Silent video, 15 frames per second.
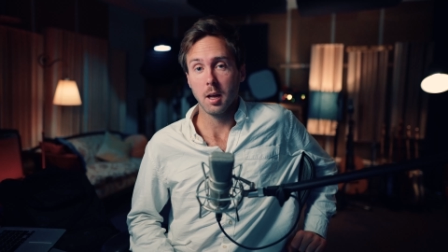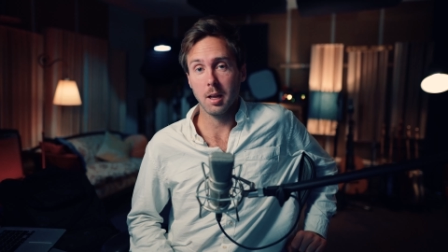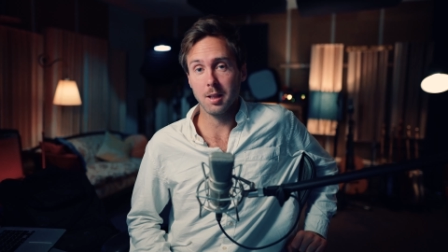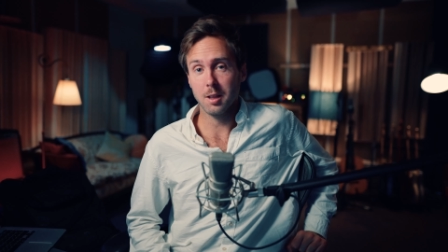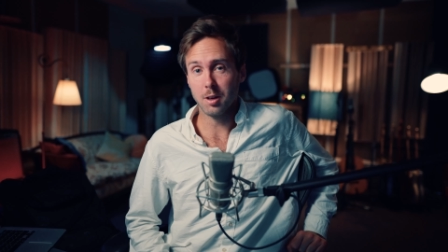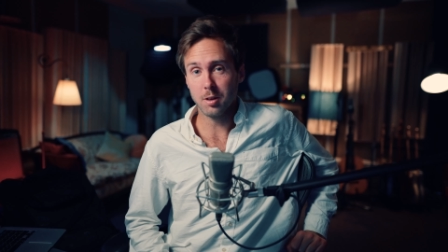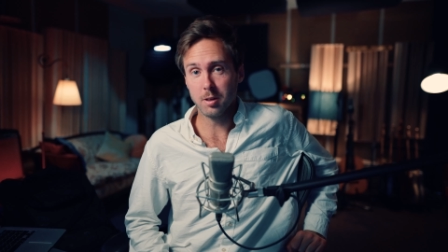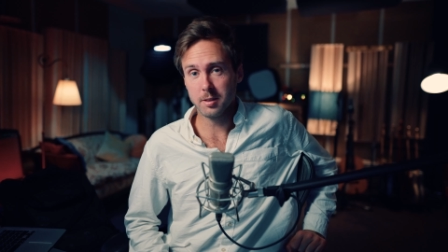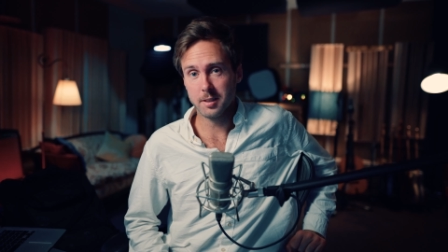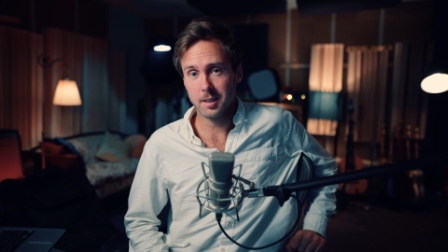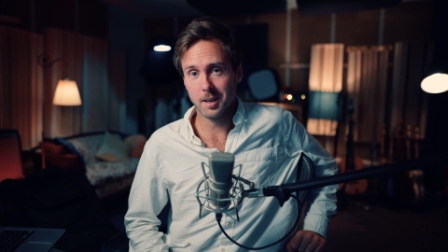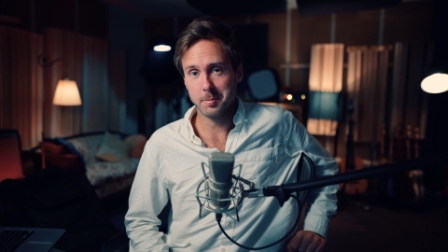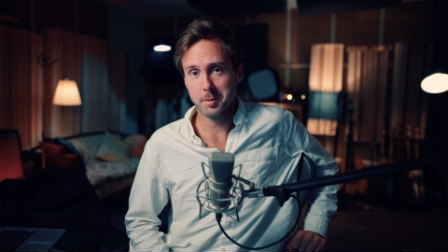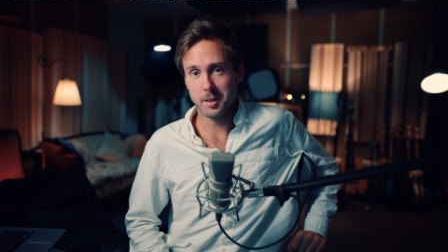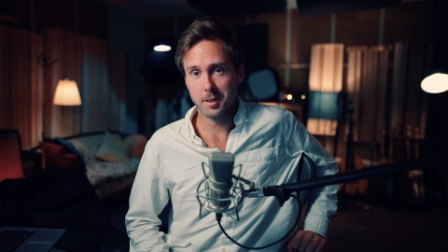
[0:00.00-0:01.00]
A long
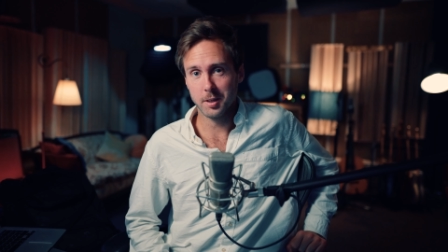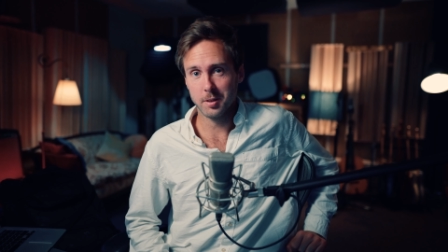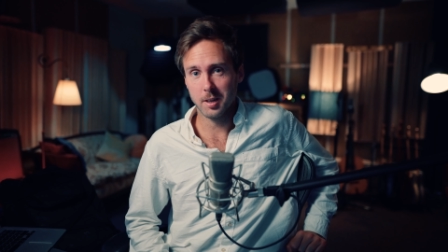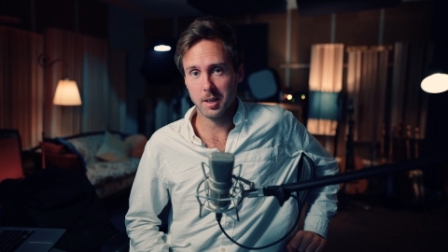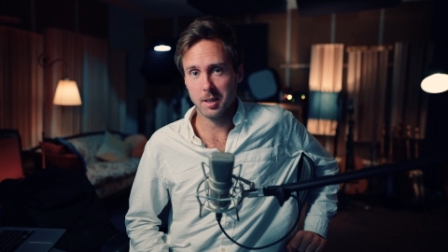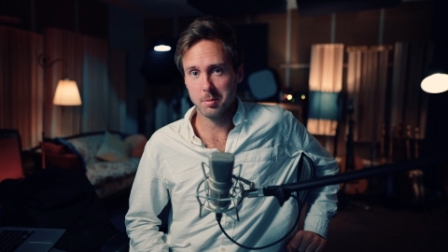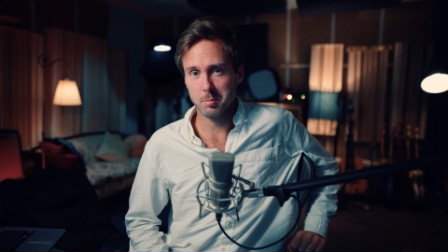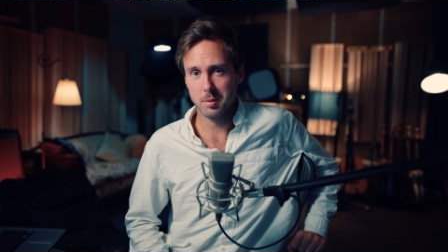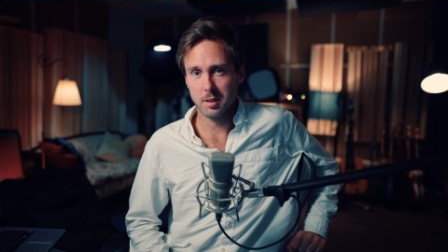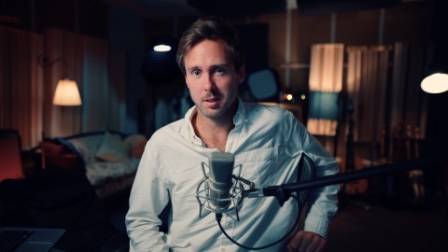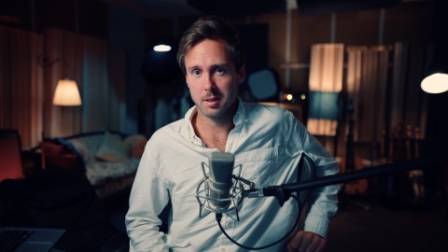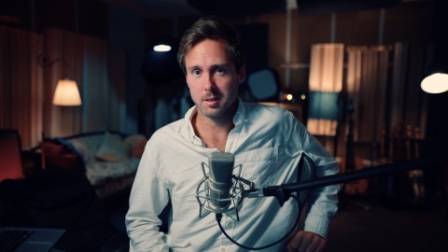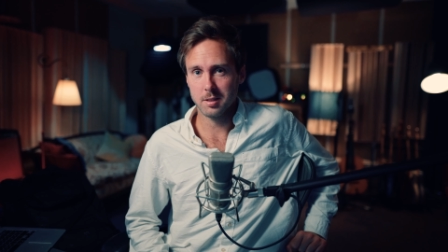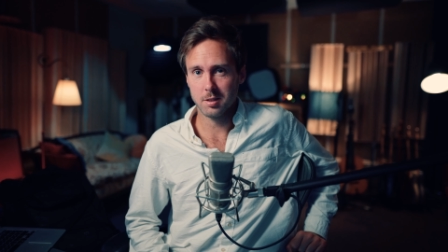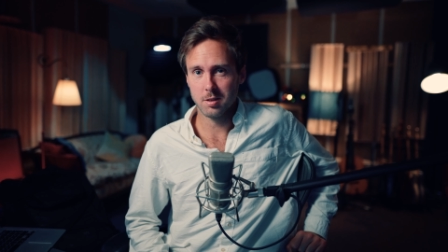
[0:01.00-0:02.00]
time ago I made
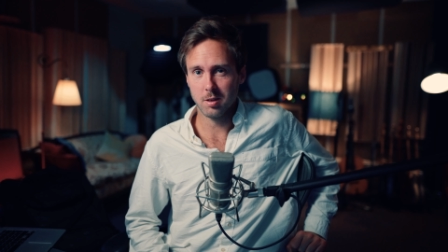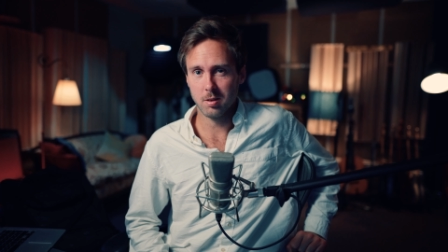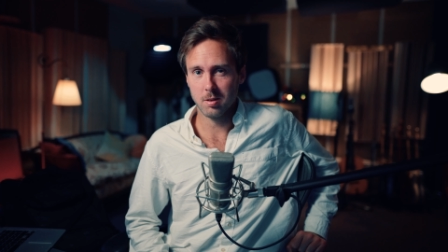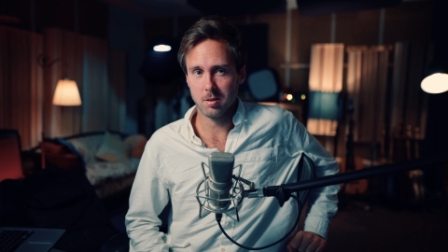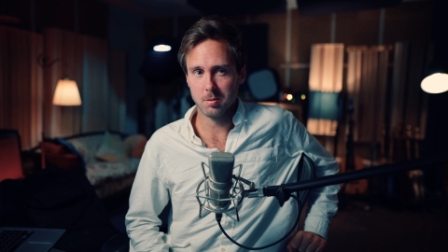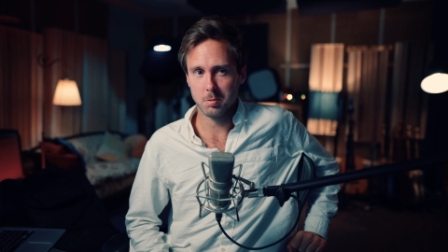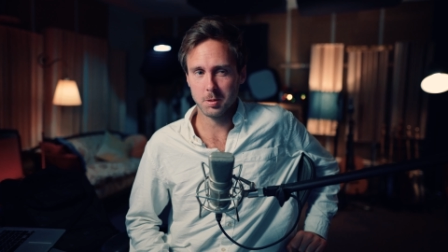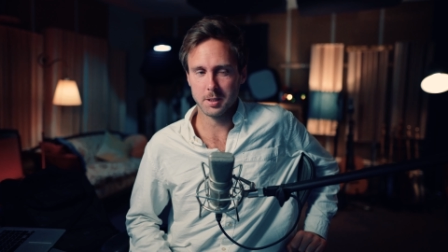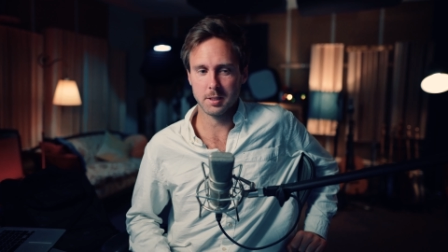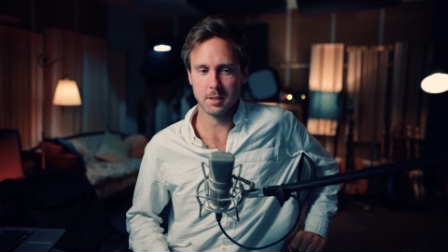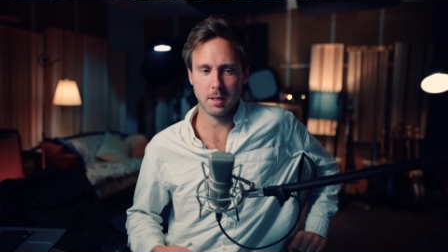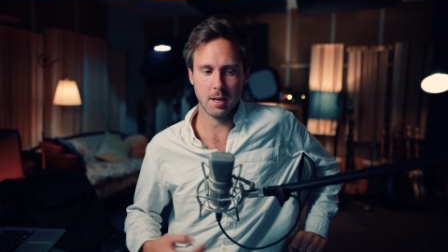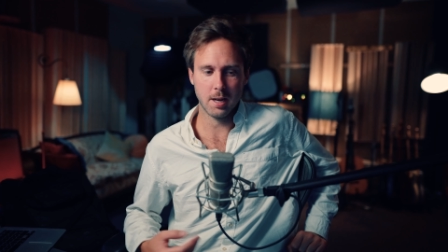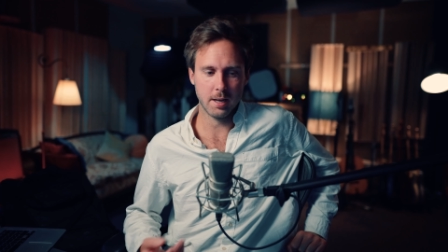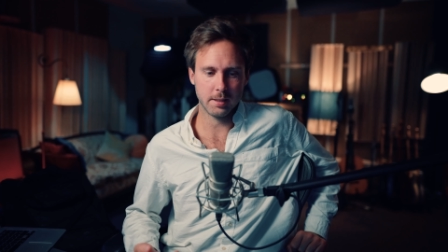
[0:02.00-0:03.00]
this song
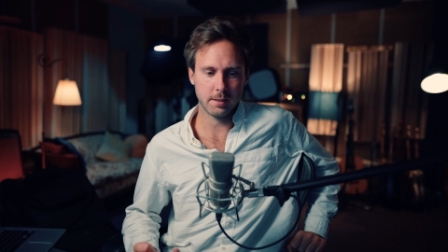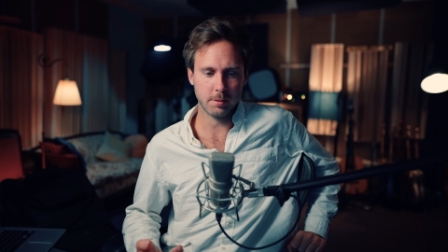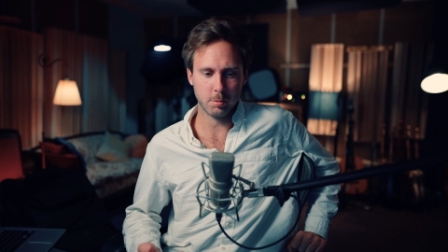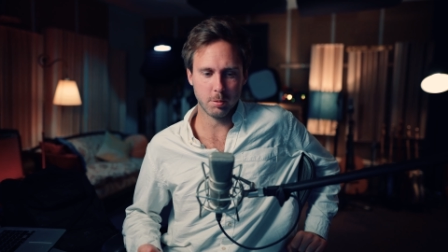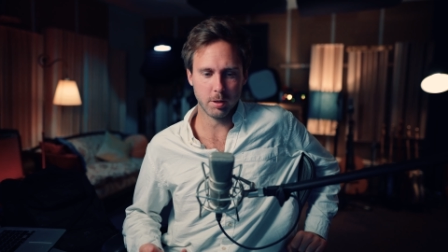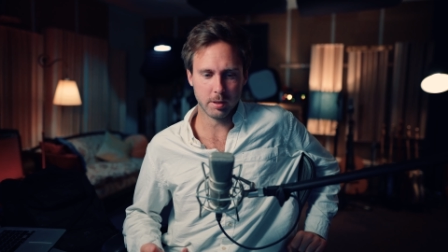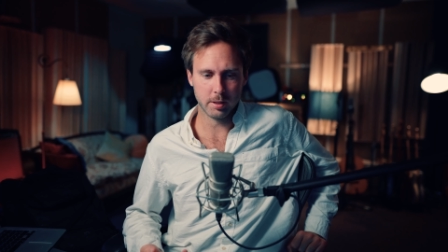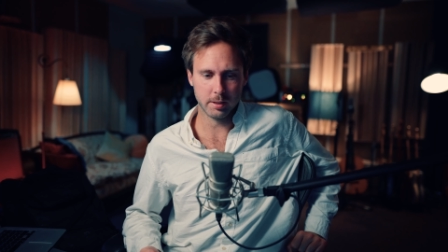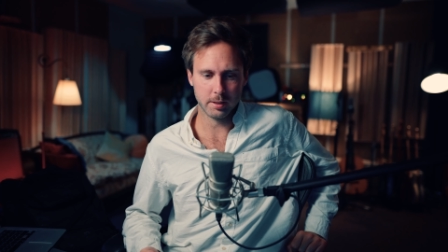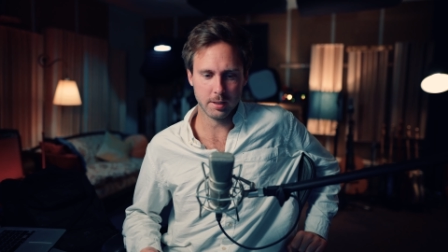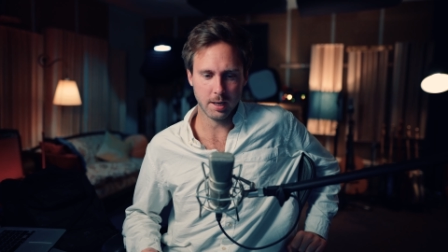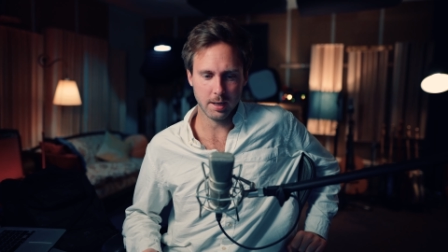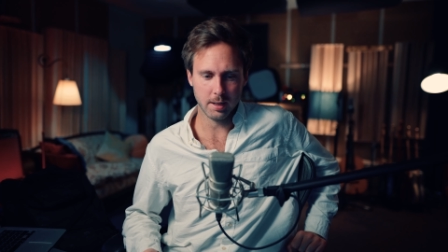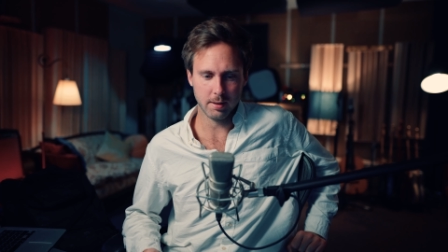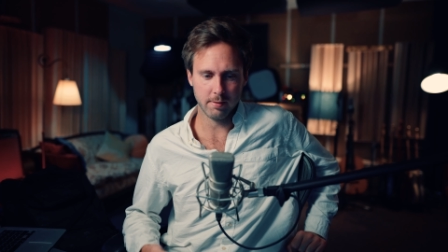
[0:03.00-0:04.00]
which has the working
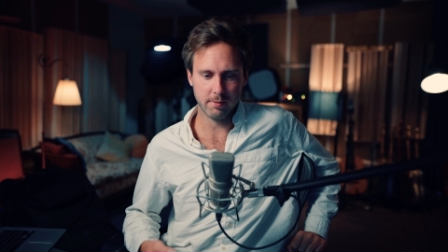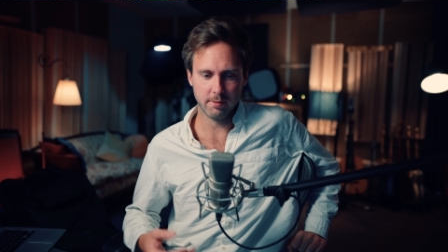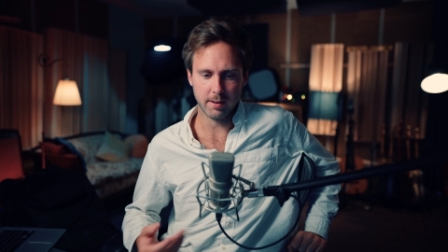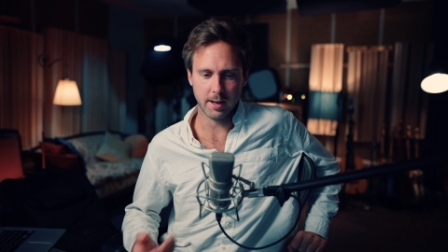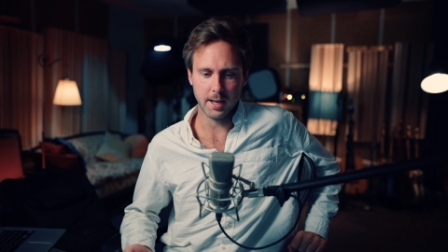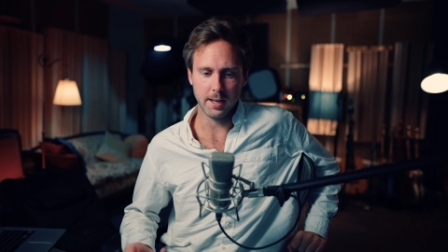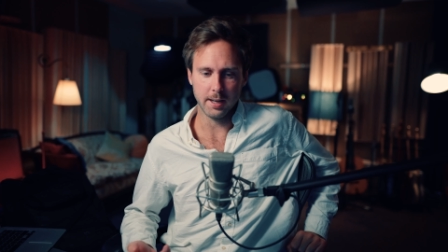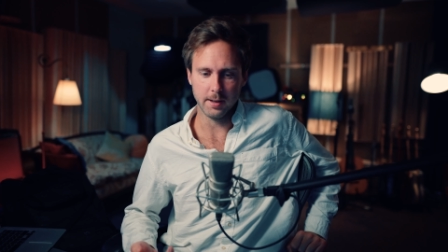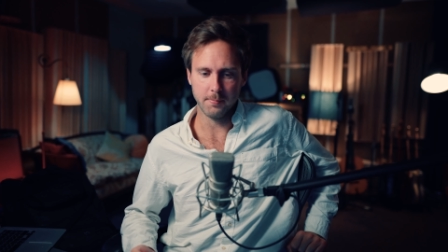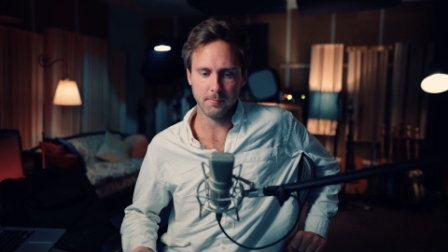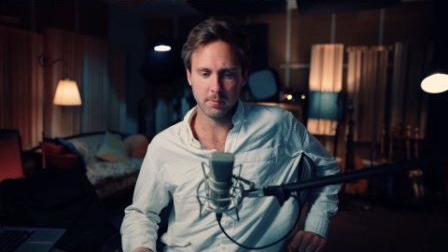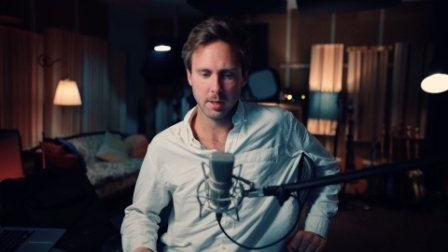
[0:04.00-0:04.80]
title Freya.